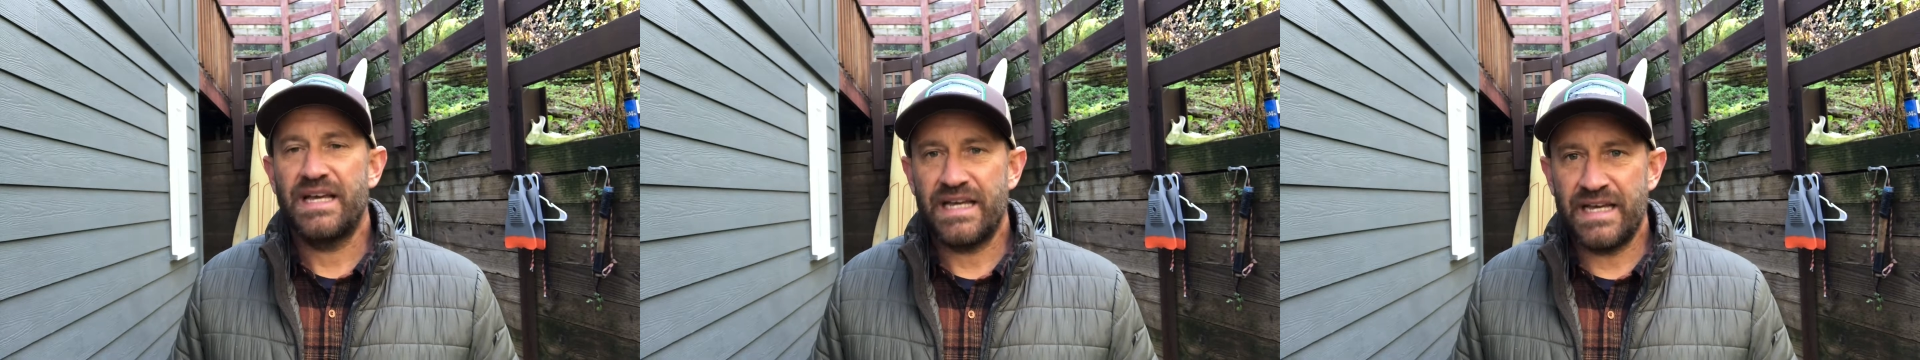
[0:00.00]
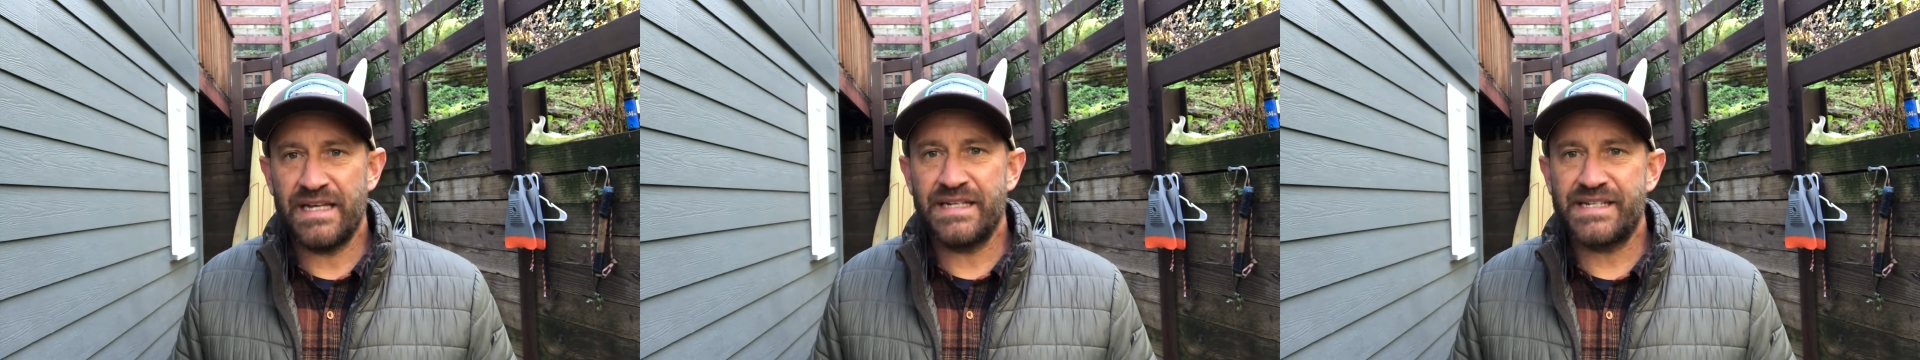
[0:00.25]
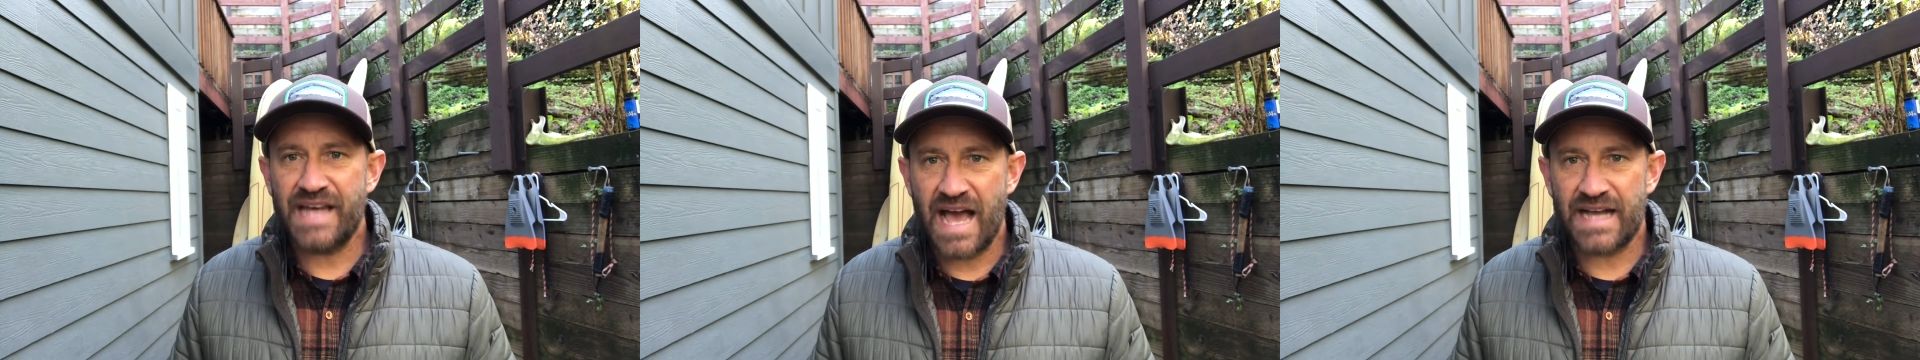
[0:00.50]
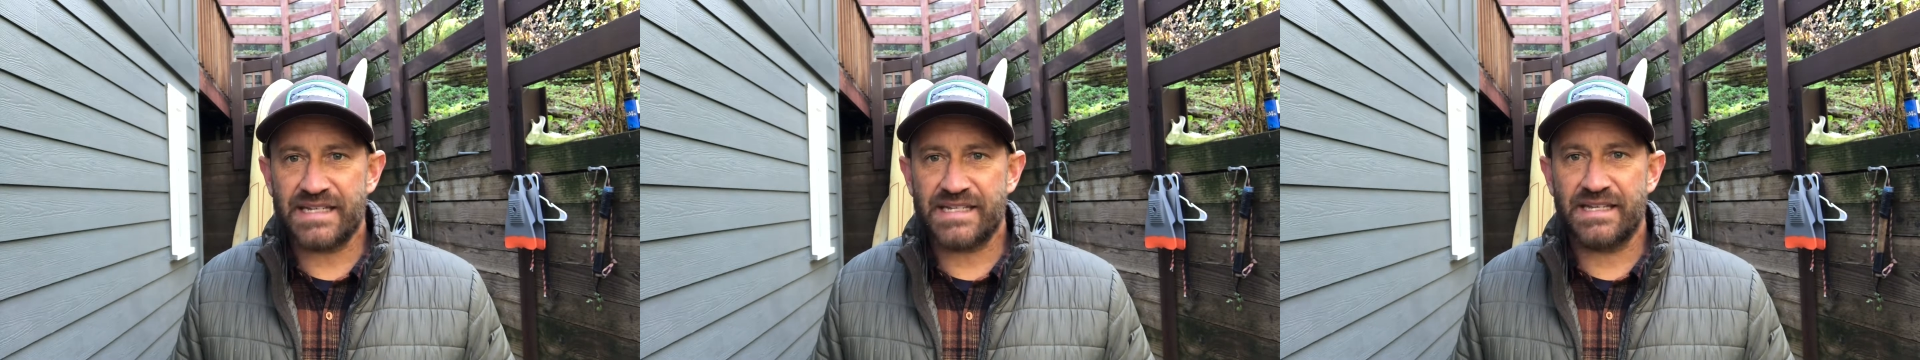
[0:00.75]

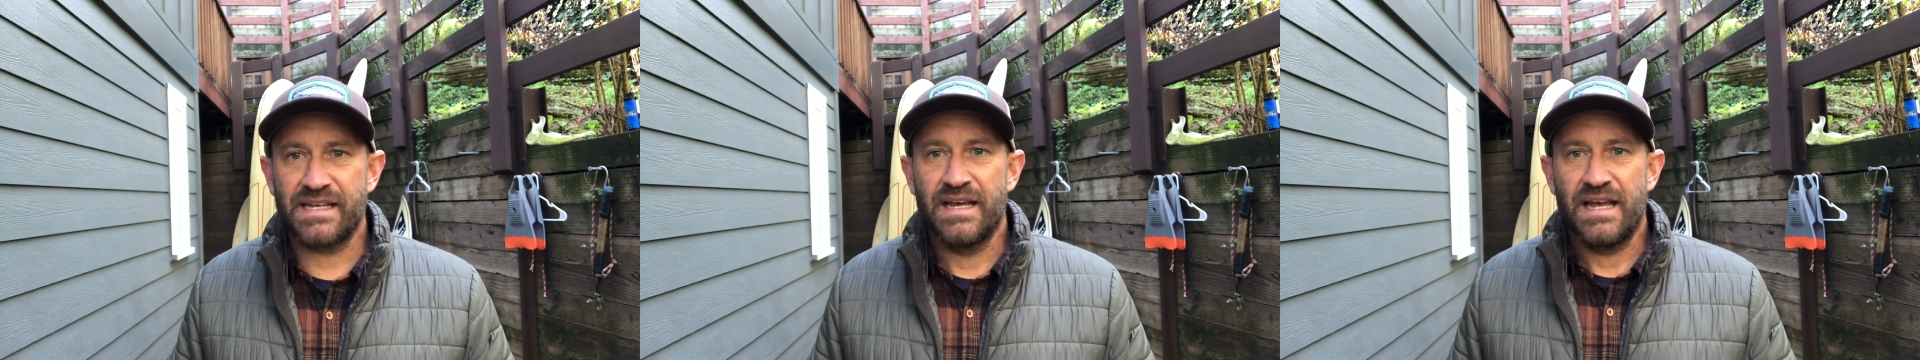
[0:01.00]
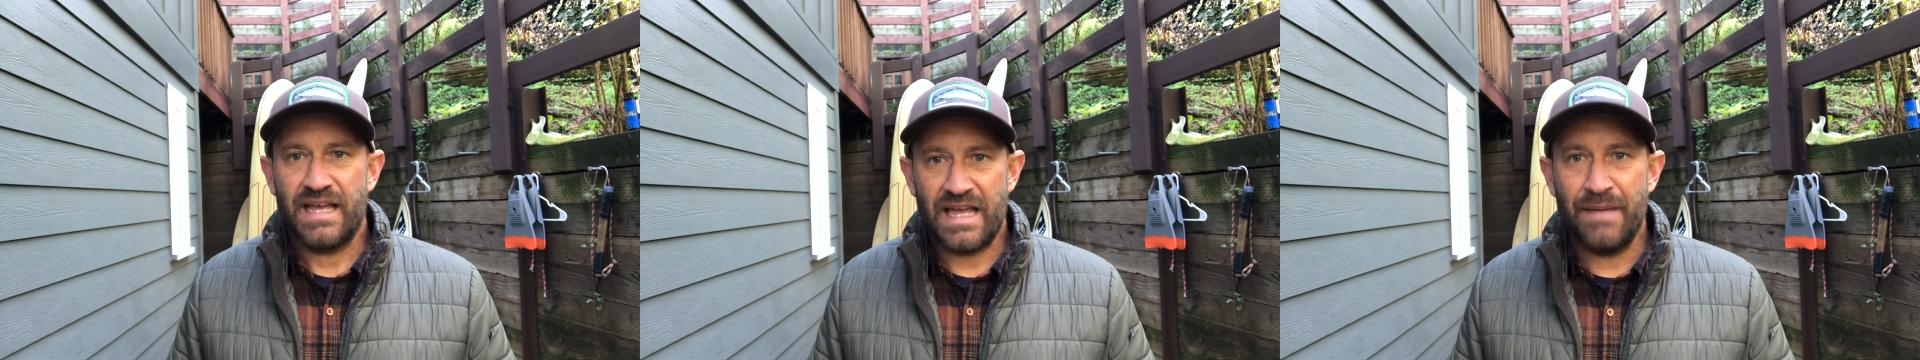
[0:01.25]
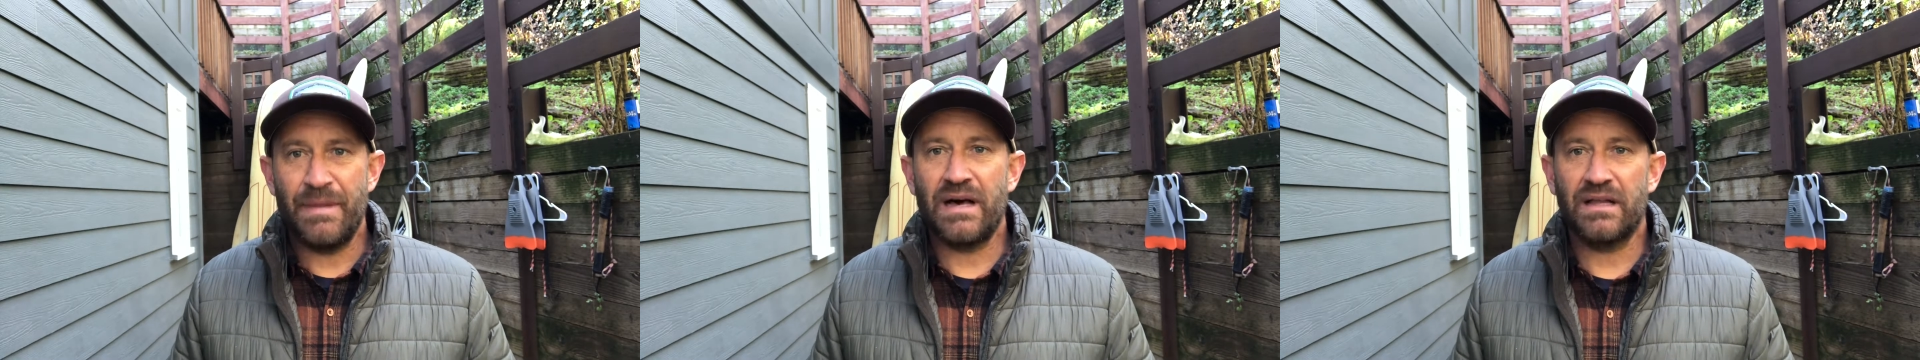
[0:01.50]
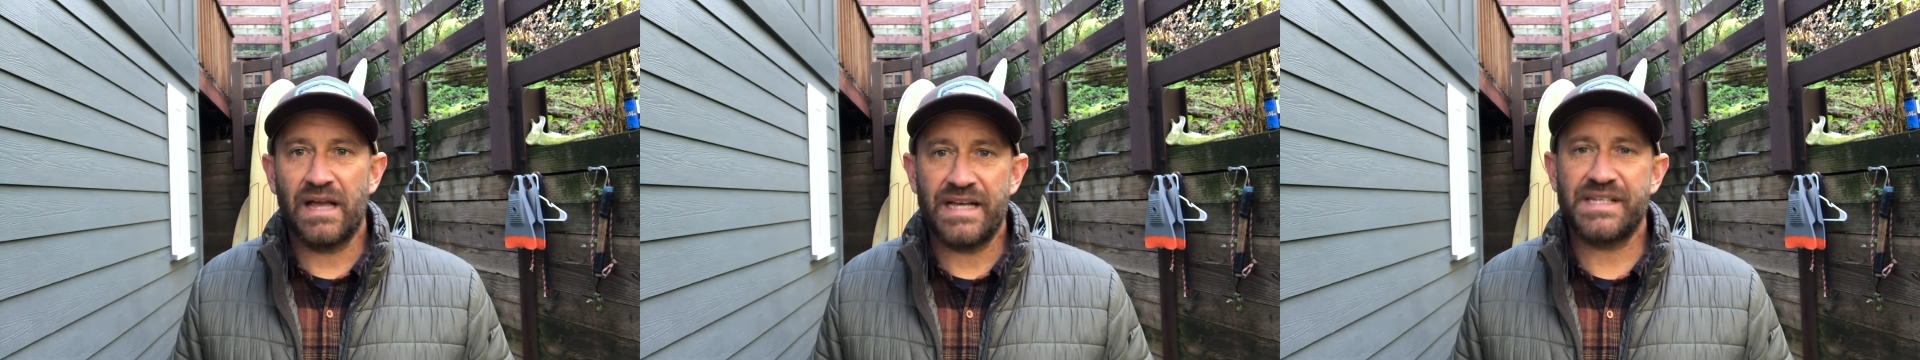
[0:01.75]
in-text
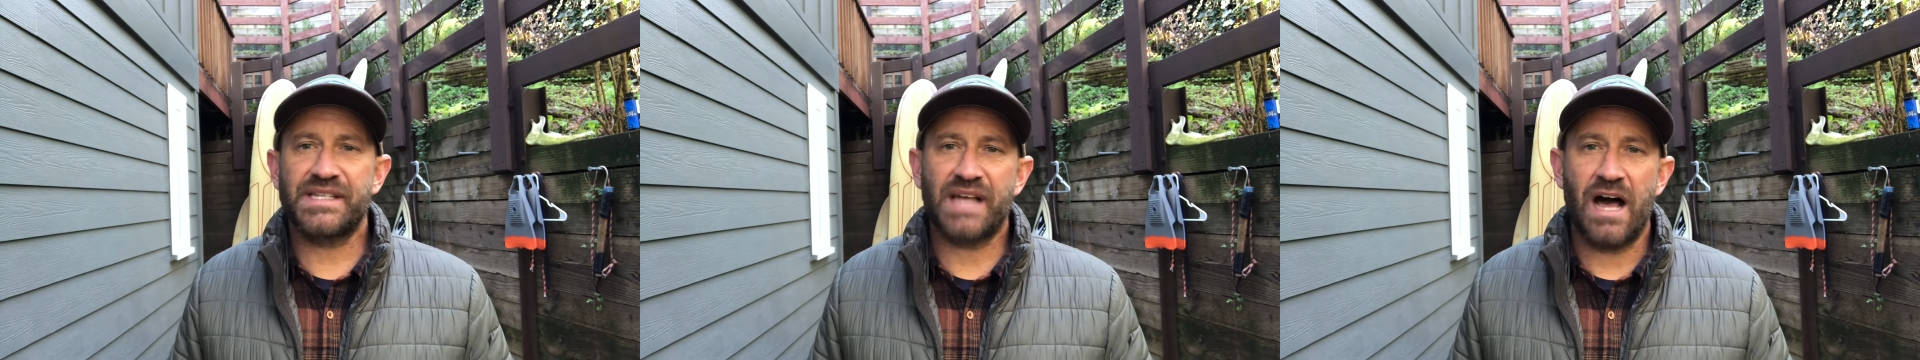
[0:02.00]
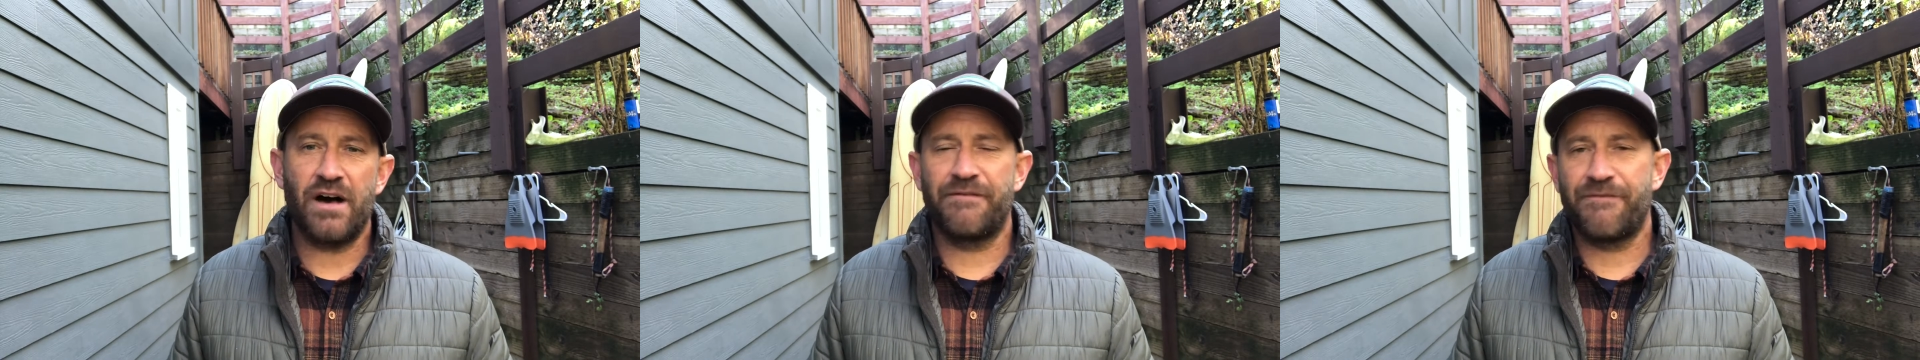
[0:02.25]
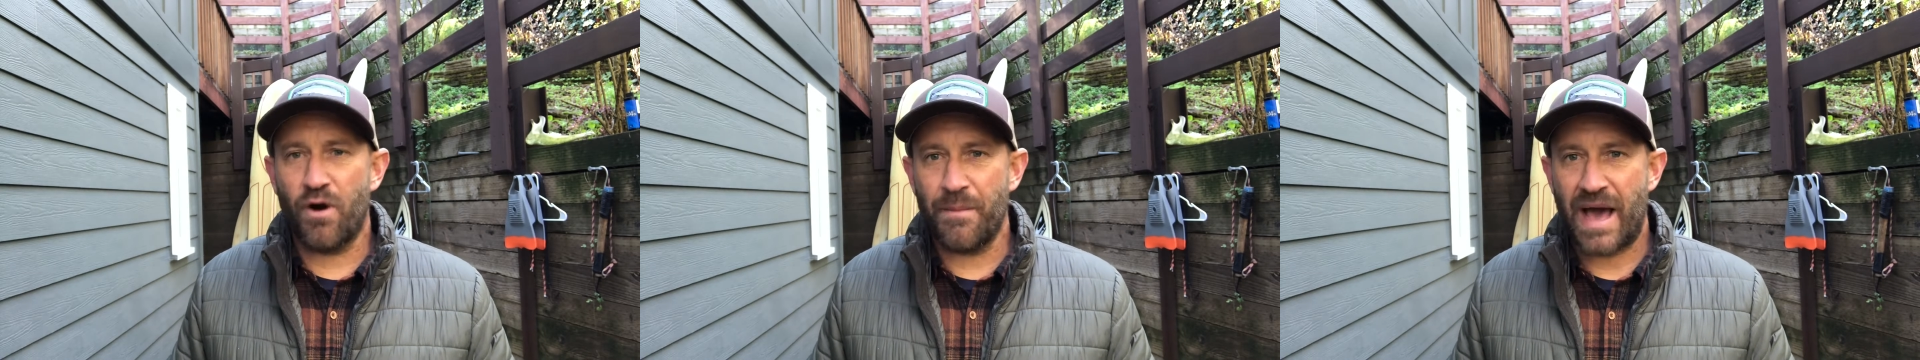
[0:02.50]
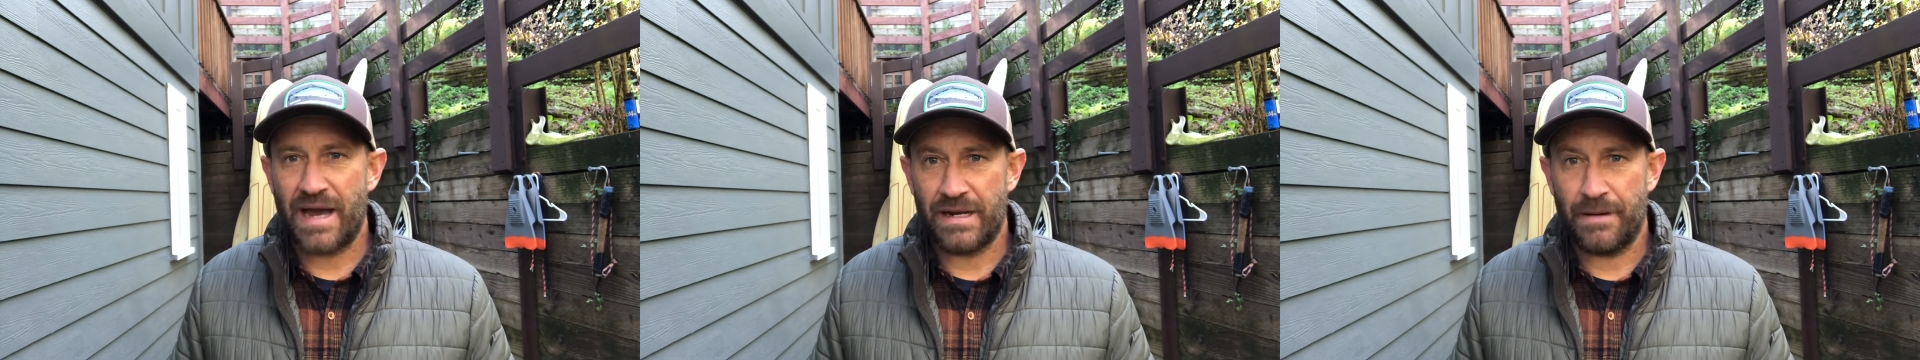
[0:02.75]
MLA style
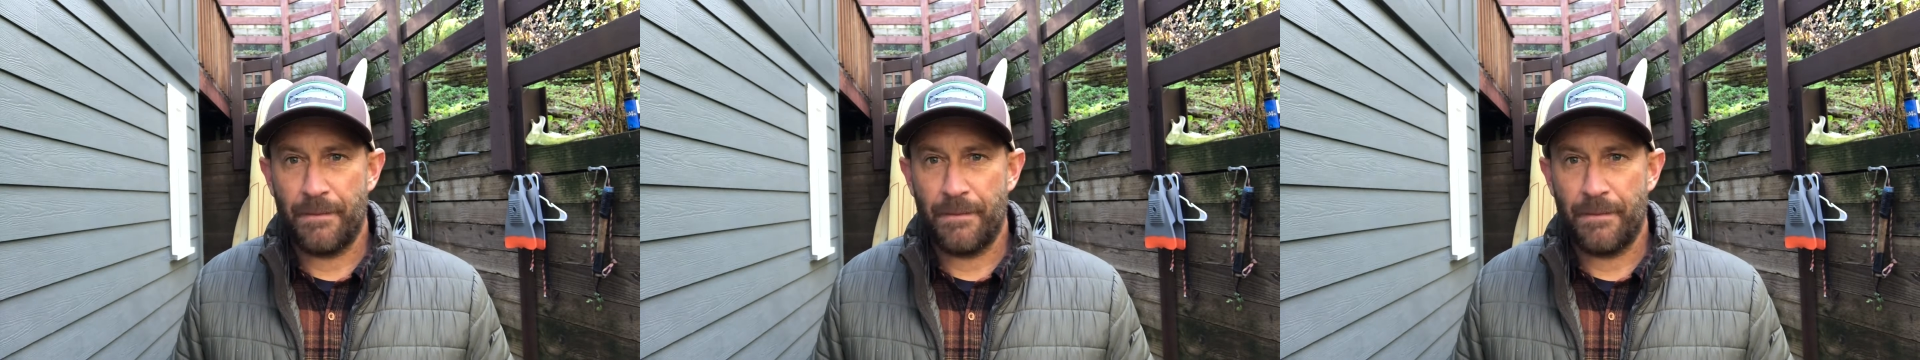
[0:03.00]
formatting.